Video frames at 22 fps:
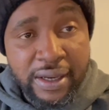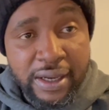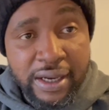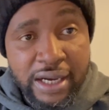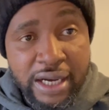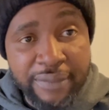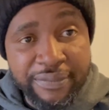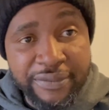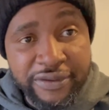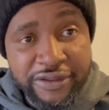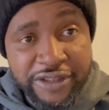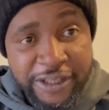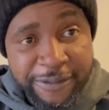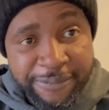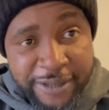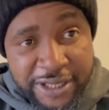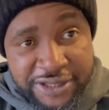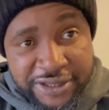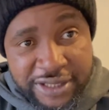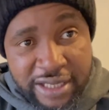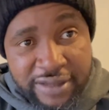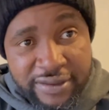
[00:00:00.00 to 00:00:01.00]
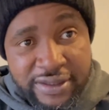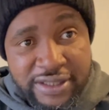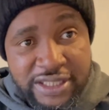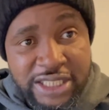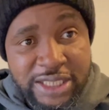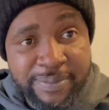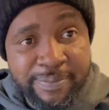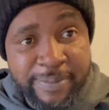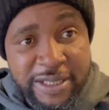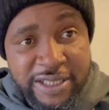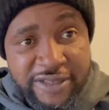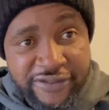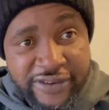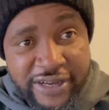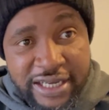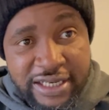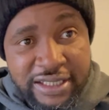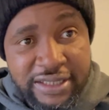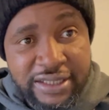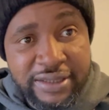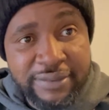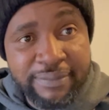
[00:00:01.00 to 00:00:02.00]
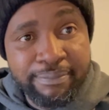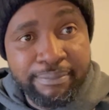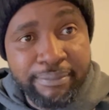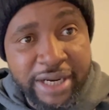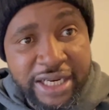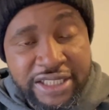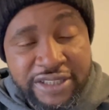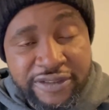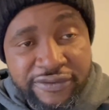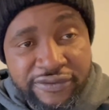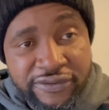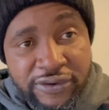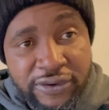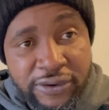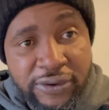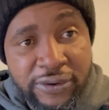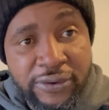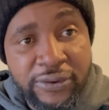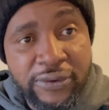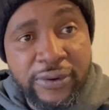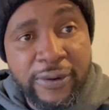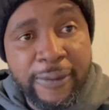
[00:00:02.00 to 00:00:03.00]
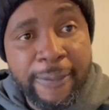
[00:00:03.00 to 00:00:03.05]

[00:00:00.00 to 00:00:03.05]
The DBS that is specifically meant for